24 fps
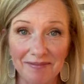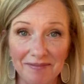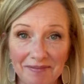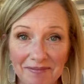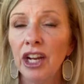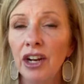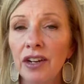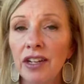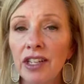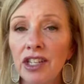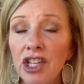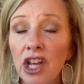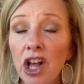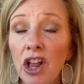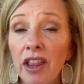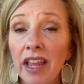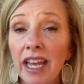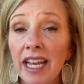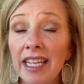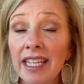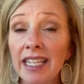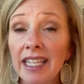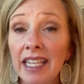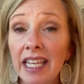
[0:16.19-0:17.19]
Here in Salt
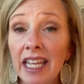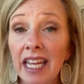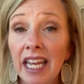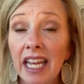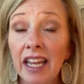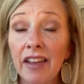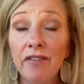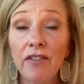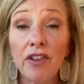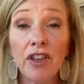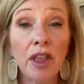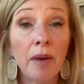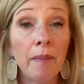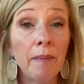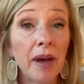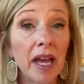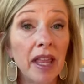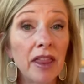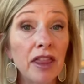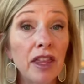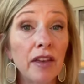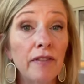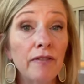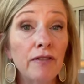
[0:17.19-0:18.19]
Lake City for the
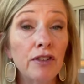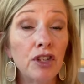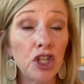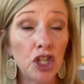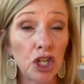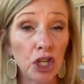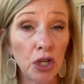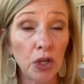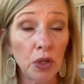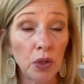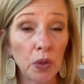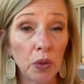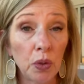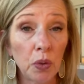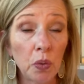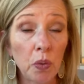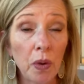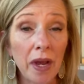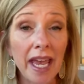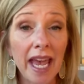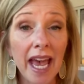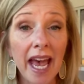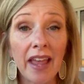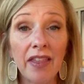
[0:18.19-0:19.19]
month of June,
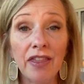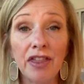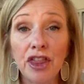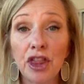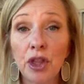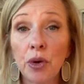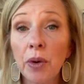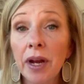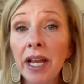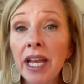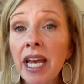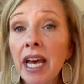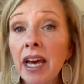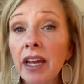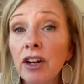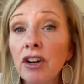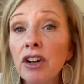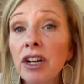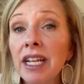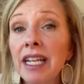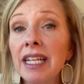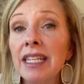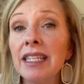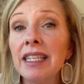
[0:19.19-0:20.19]
we had
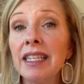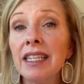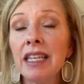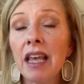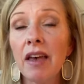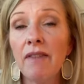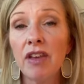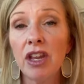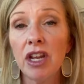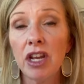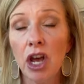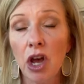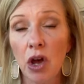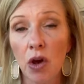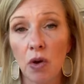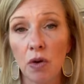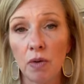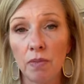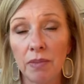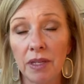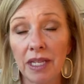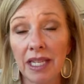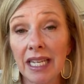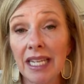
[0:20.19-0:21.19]
307
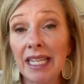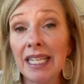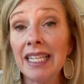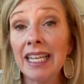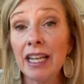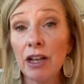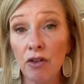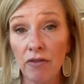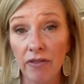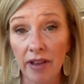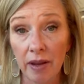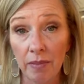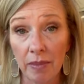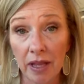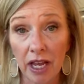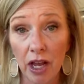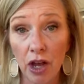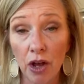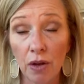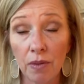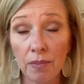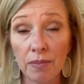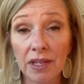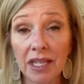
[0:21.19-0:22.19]
homes, single family
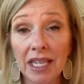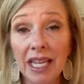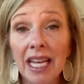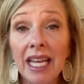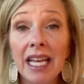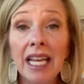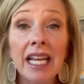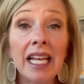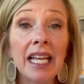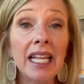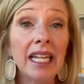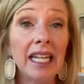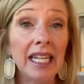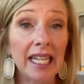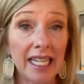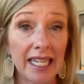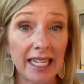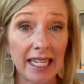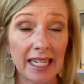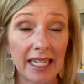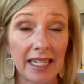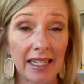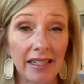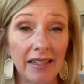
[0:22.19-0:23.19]
homes,
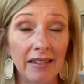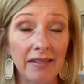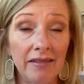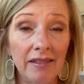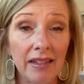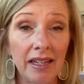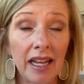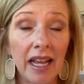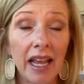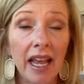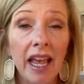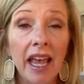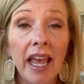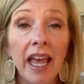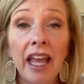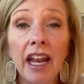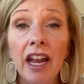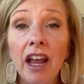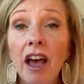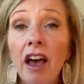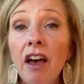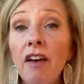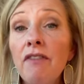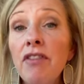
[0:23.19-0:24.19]
listed.
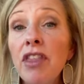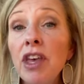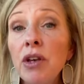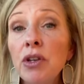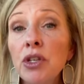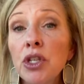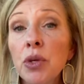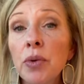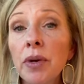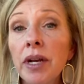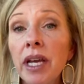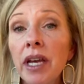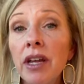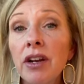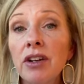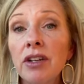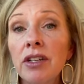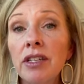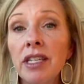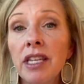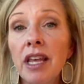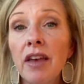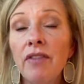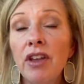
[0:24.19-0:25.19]
And of those
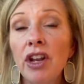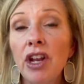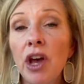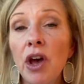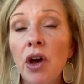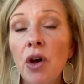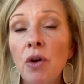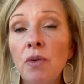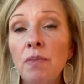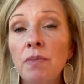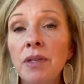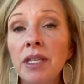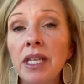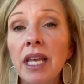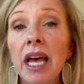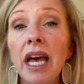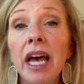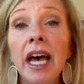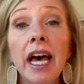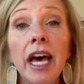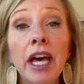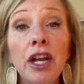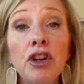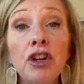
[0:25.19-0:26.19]
307 homes,
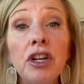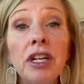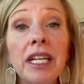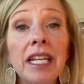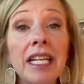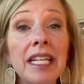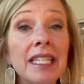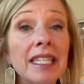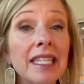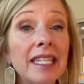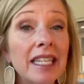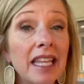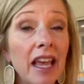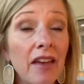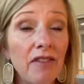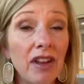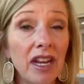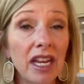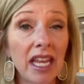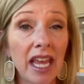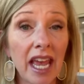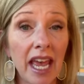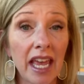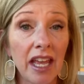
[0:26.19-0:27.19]

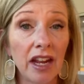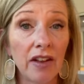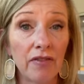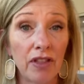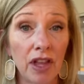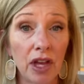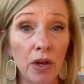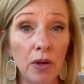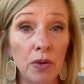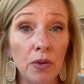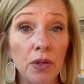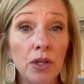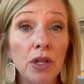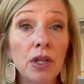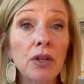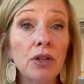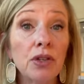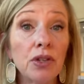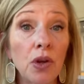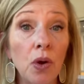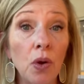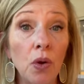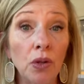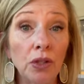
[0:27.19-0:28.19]
178 of those
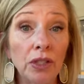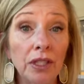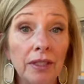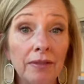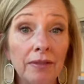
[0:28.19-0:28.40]
sold.